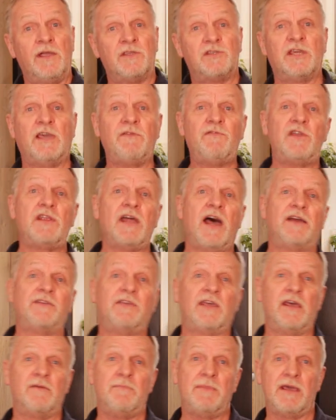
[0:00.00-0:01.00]
To give you an
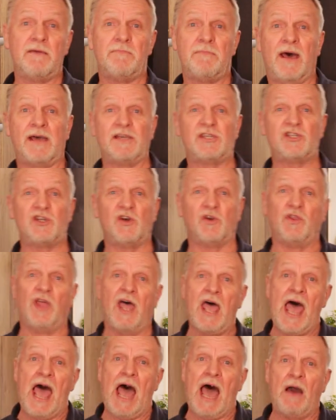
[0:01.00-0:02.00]
idea of me and my
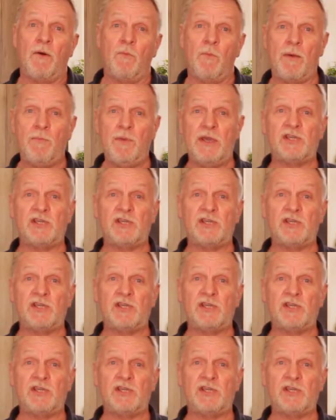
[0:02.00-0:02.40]
son, when